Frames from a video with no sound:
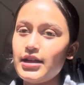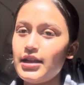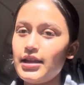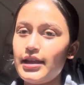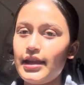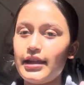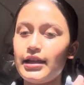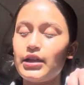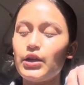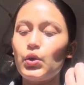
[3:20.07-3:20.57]

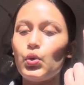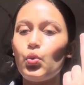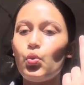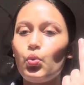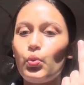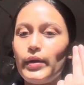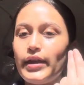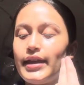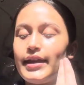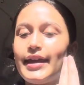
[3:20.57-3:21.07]
Like,
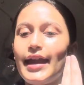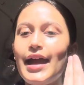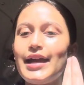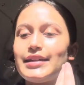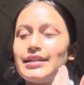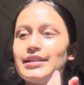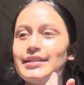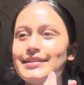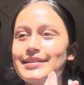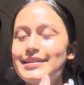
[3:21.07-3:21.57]
we
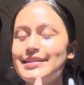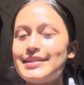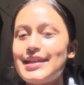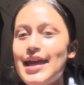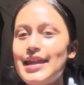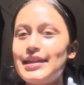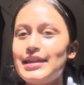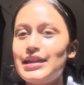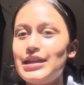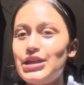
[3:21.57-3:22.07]
can't
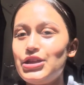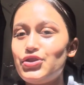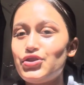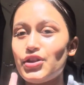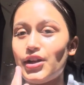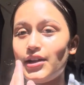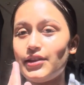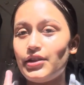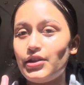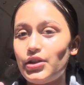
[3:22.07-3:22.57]
understand each
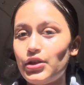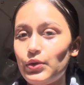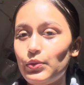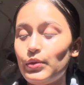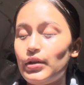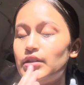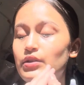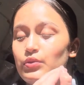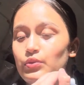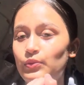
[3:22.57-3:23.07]
other
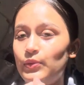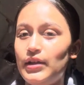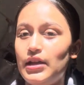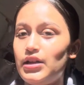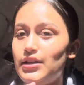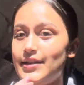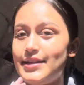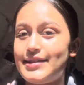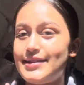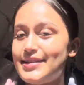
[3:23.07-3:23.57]
what we
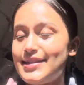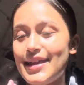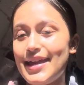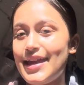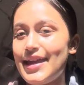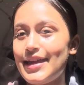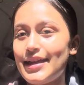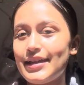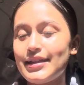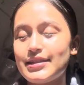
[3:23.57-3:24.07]
are
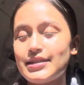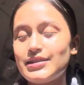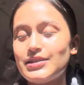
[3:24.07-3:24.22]
saying,